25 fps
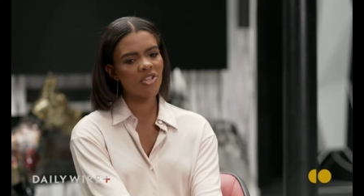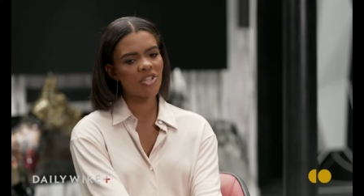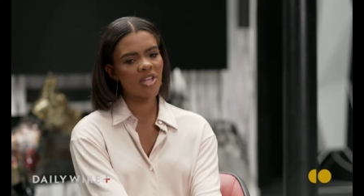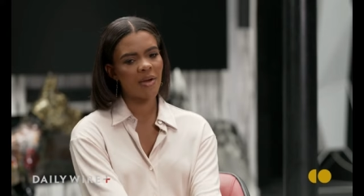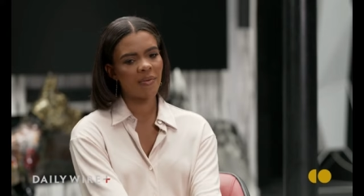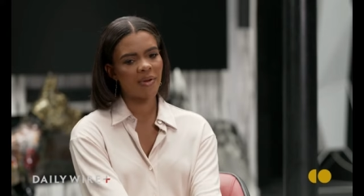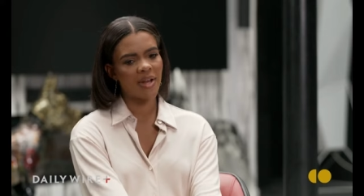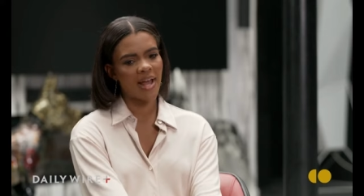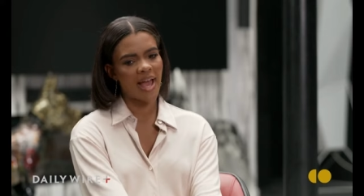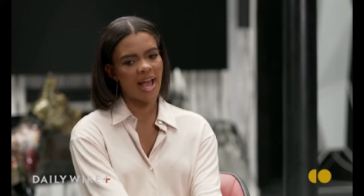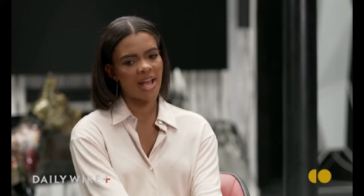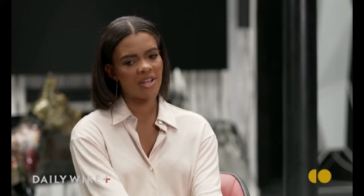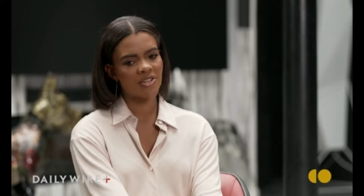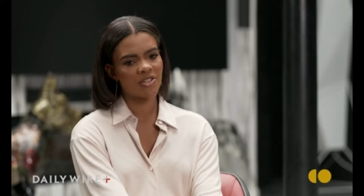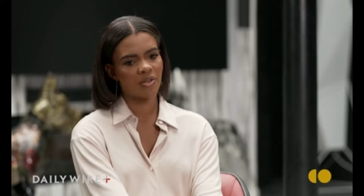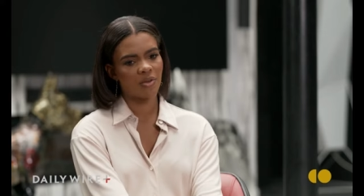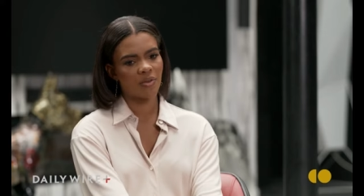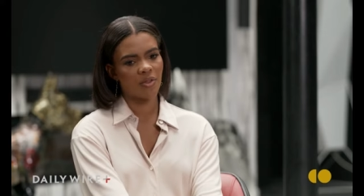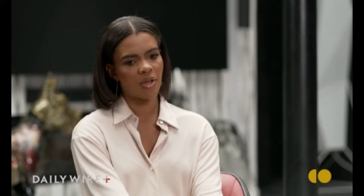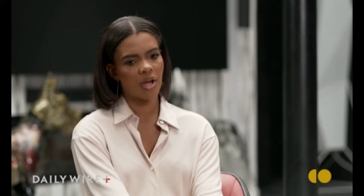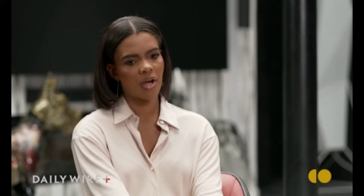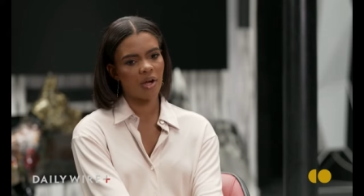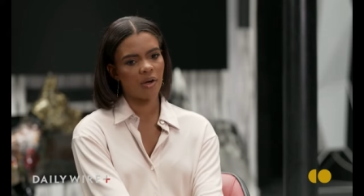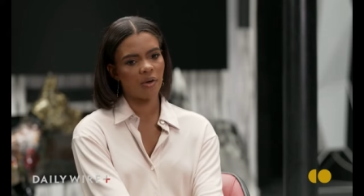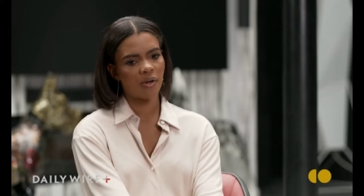question I would ask
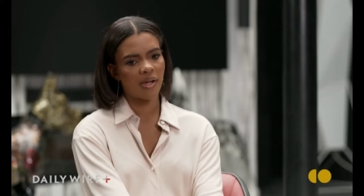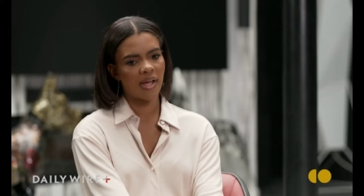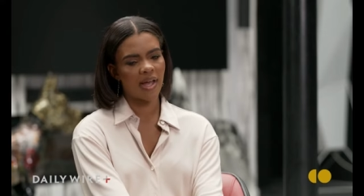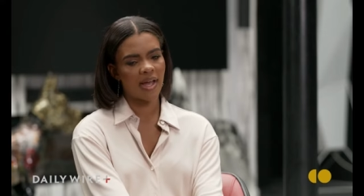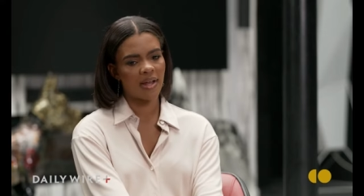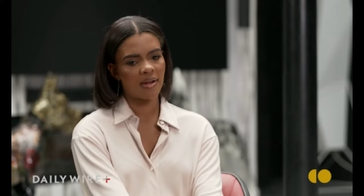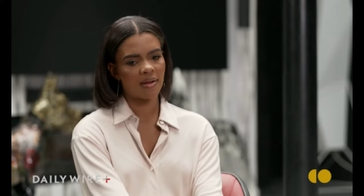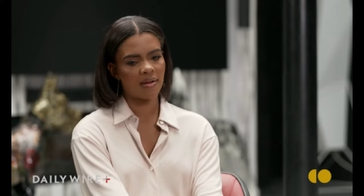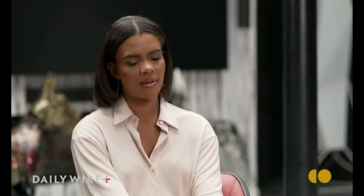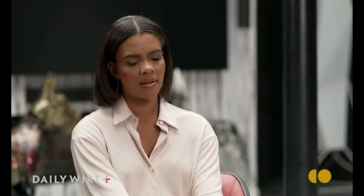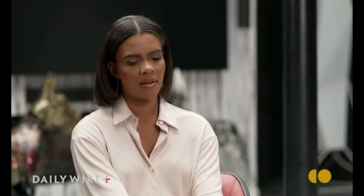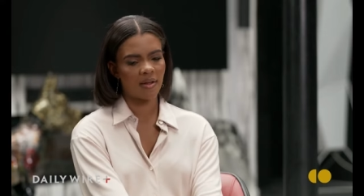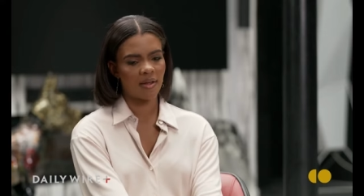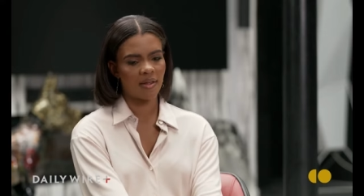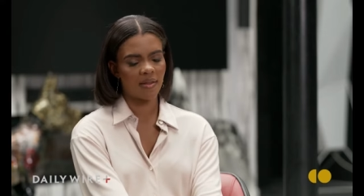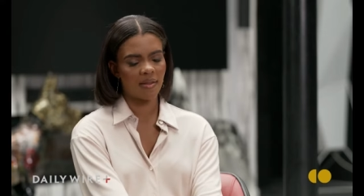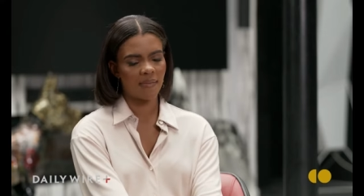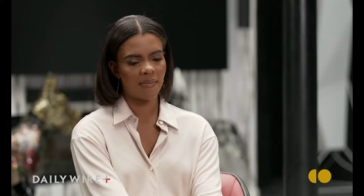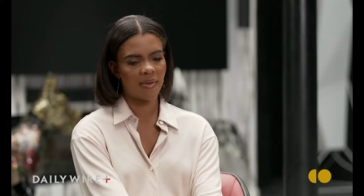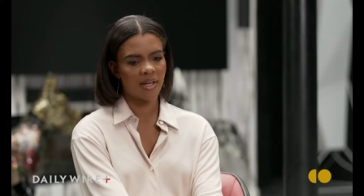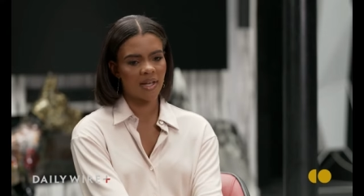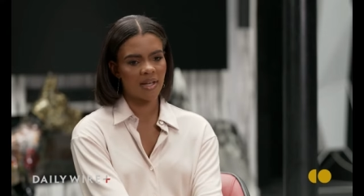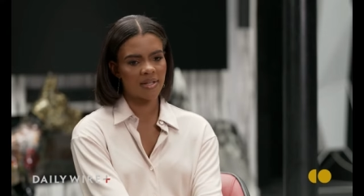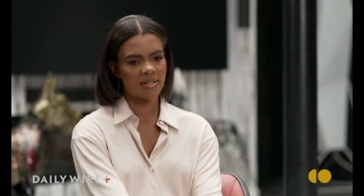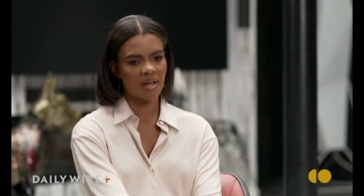you though, and
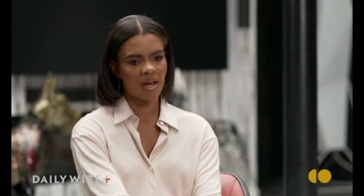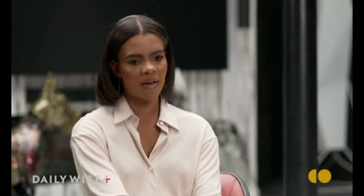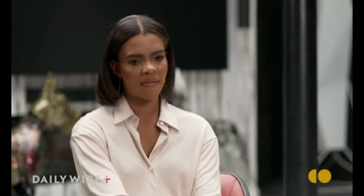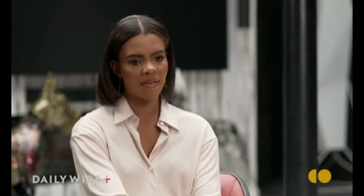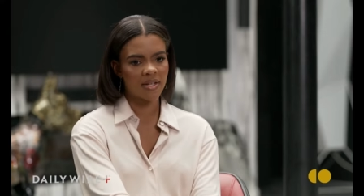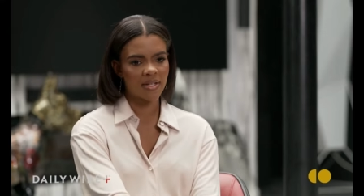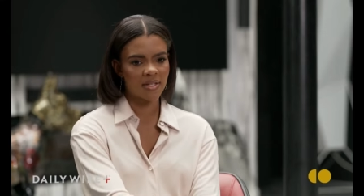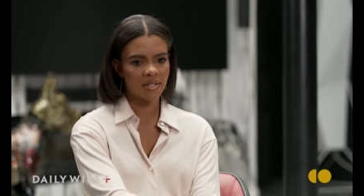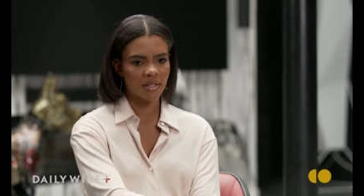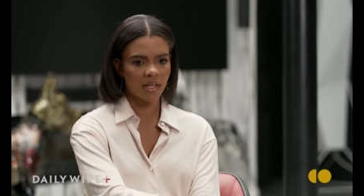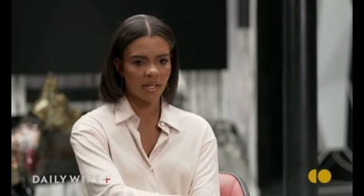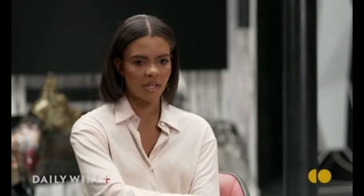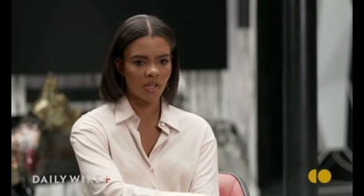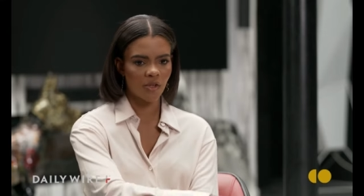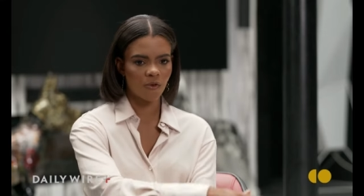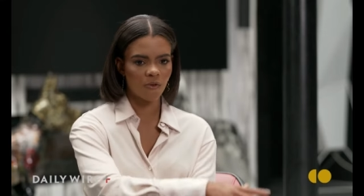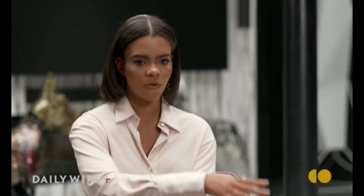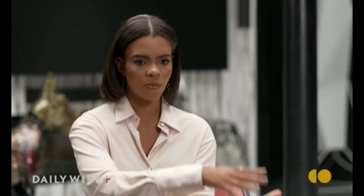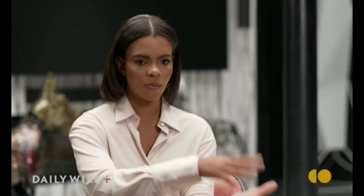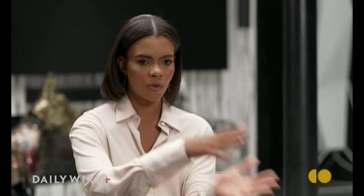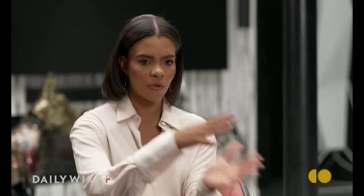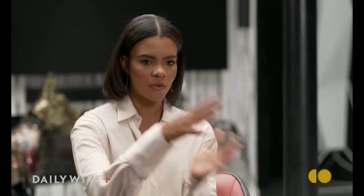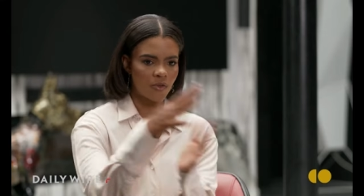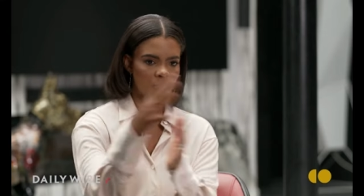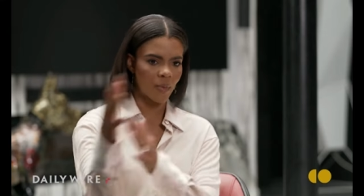it, because obviously
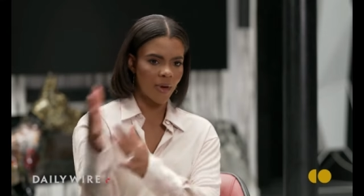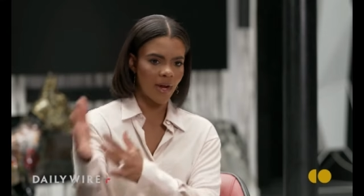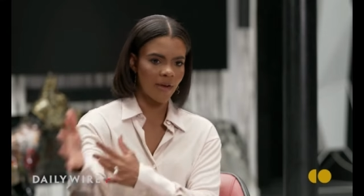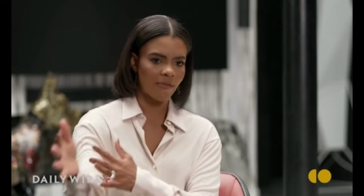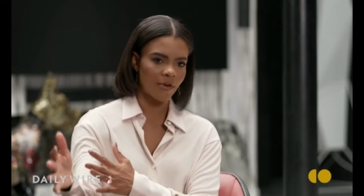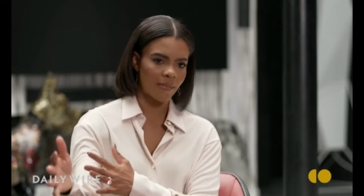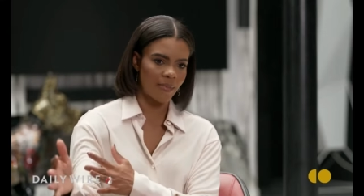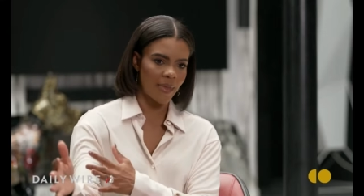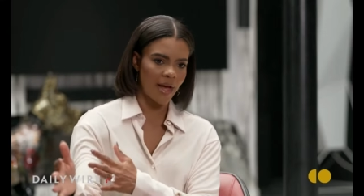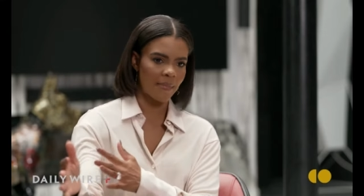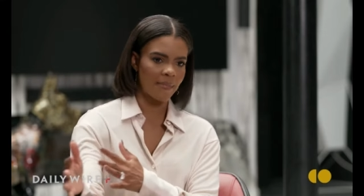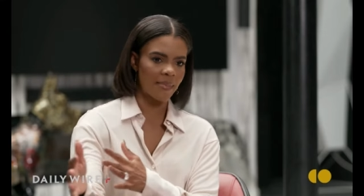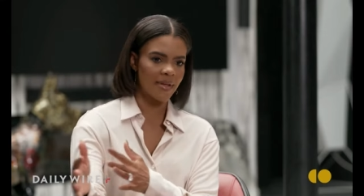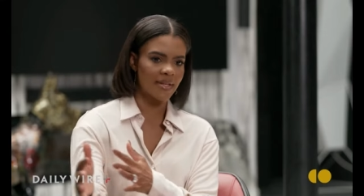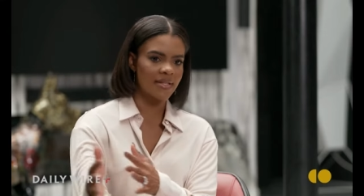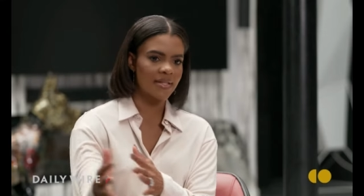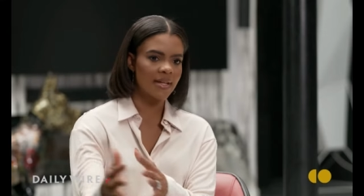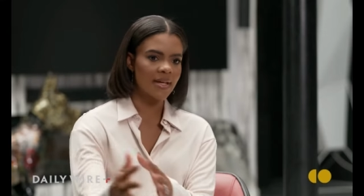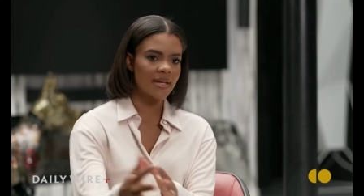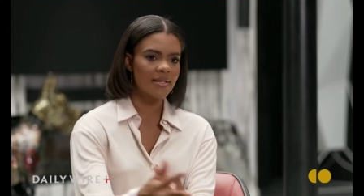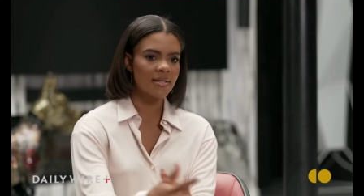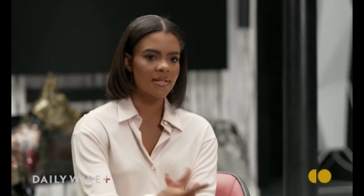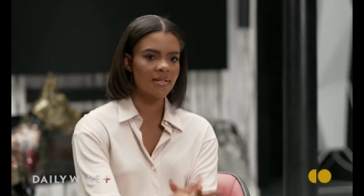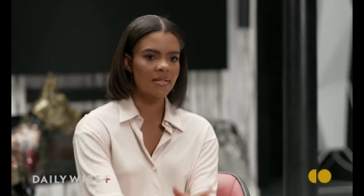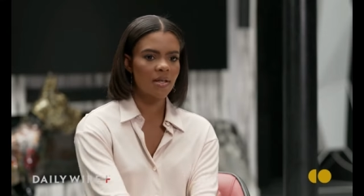you've moved away from that
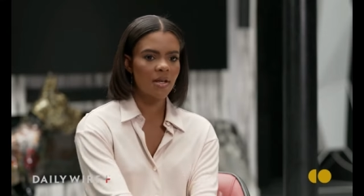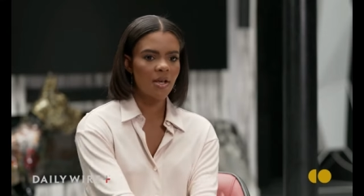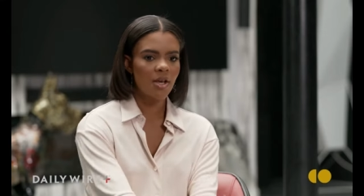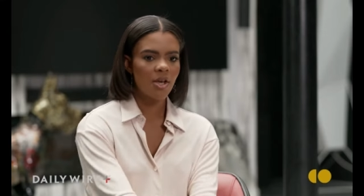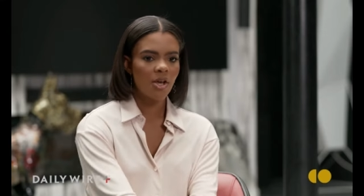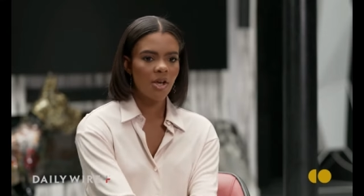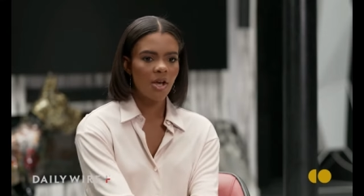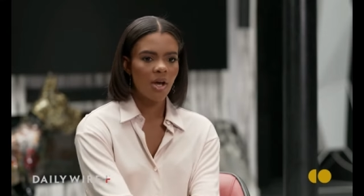business,